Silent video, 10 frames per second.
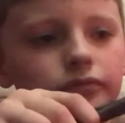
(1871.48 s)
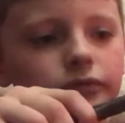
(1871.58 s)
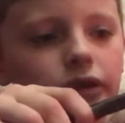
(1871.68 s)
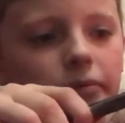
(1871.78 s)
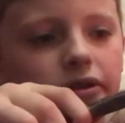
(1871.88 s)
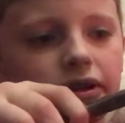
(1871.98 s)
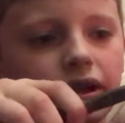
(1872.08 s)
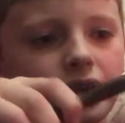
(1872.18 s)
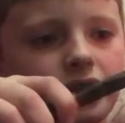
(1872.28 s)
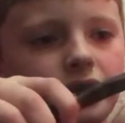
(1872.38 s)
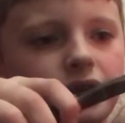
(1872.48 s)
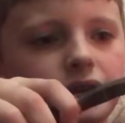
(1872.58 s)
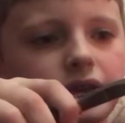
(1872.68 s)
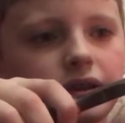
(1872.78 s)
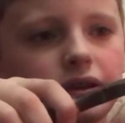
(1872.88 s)
I mean, I
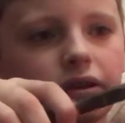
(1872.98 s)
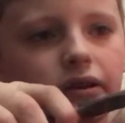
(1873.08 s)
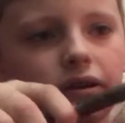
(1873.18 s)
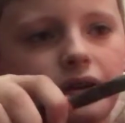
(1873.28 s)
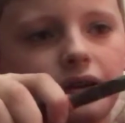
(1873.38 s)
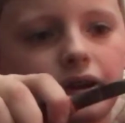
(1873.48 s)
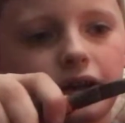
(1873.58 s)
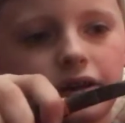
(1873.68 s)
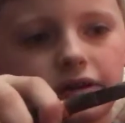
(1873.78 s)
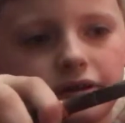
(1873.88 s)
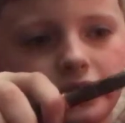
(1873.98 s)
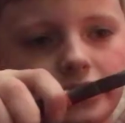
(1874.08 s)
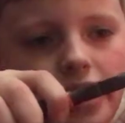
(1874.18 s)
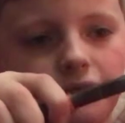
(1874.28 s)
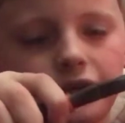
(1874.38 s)
guess it does
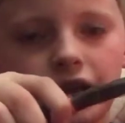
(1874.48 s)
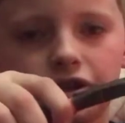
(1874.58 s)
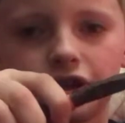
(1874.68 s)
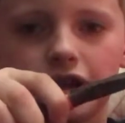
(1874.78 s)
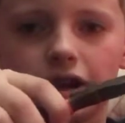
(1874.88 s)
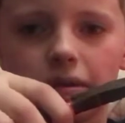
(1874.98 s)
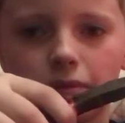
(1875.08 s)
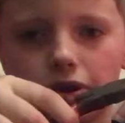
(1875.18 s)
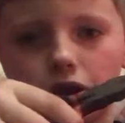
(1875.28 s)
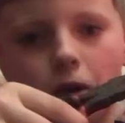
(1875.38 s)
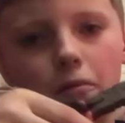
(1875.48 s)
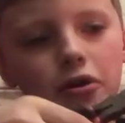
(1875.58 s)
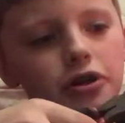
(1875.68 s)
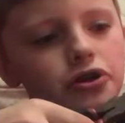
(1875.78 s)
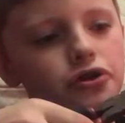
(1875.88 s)
have tension in it, but not
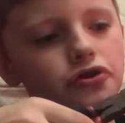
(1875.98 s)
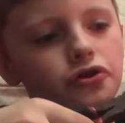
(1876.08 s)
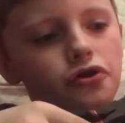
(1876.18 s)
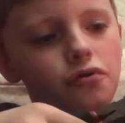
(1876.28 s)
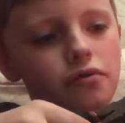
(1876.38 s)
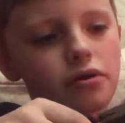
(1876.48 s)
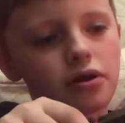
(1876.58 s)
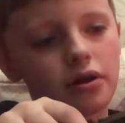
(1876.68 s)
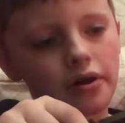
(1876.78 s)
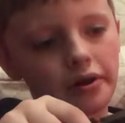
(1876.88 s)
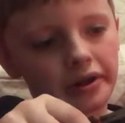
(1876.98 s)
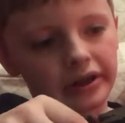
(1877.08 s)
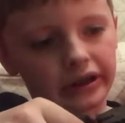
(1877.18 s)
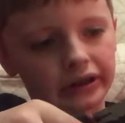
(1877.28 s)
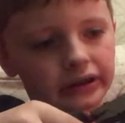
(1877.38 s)
much, so
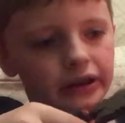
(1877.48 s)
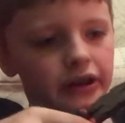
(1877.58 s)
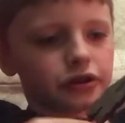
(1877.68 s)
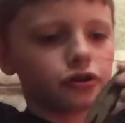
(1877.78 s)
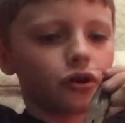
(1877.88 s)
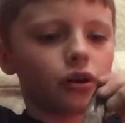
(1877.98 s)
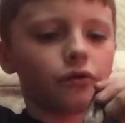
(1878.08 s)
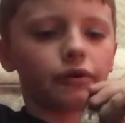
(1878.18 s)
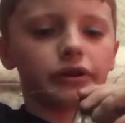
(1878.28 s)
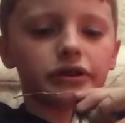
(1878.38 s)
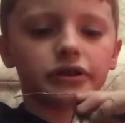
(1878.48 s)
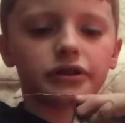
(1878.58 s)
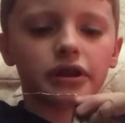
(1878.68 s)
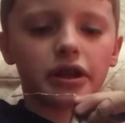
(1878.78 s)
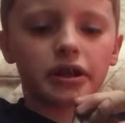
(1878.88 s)
it's not going to
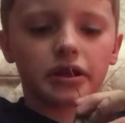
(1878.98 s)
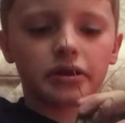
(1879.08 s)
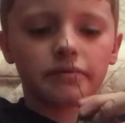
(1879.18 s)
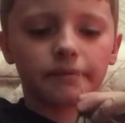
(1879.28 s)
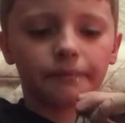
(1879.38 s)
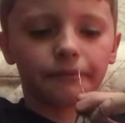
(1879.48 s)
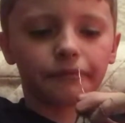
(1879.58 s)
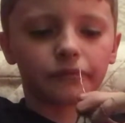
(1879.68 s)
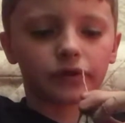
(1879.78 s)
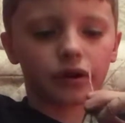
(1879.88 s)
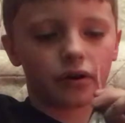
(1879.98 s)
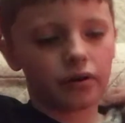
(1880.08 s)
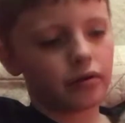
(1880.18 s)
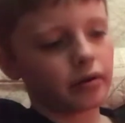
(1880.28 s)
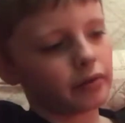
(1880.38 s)
stay in.
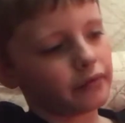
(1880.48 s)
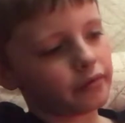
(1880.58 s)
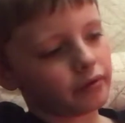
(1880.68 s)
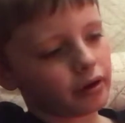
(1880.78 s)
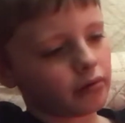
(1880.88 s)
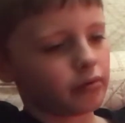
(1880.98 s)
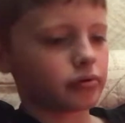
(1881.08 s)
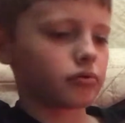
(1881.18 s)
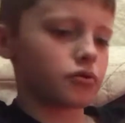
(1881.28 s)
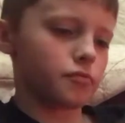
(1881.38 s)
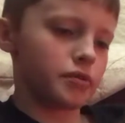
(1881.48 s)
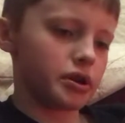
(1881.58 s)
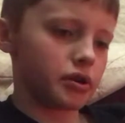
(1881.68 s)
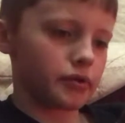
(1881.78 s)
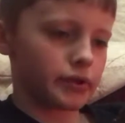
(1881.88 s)
Oh, I think I went too
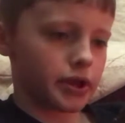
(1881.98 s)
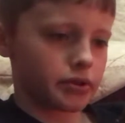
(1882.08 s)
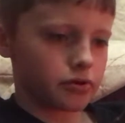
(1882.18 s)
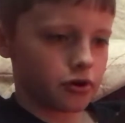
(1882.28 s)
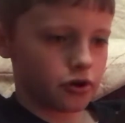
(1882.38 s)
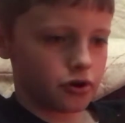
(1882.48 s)
big on that turn.